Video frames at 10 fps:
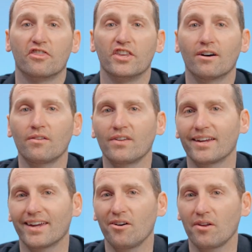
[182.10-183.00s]
The online
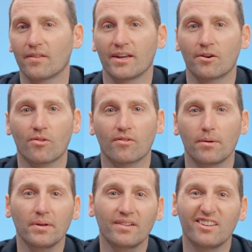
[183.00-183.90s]
calculators
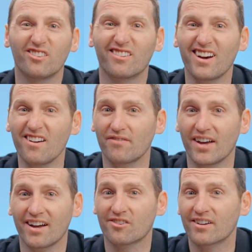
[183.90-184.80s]
typically do not
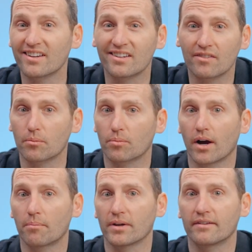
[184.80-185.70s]
factor in different
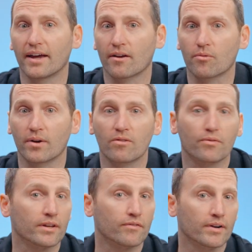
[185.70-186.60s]
property tax rates
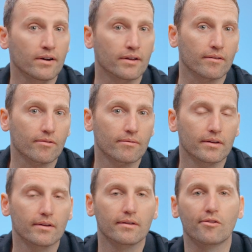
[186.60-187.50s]
for different areas.
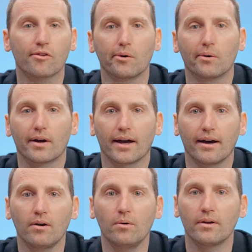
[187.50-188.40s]
So
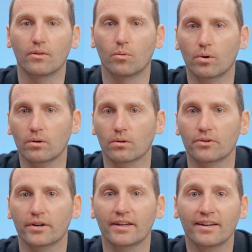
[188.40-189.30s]
how in the world
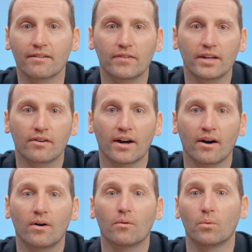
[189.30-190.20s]
are you gonna figure
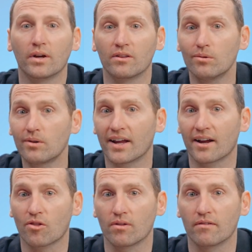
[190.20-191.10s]
out what you can
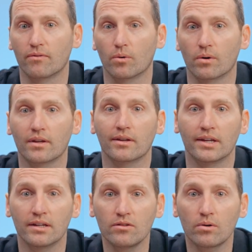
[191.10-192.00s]
actually afford
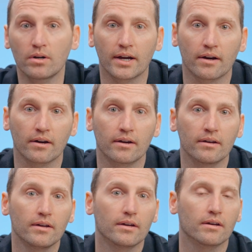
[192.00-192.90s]
in your area
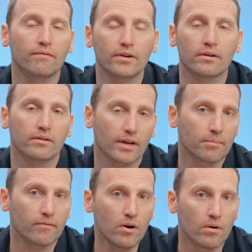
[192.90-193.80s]
and for your type
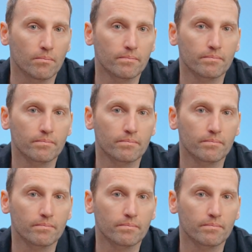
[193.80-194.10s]
of home?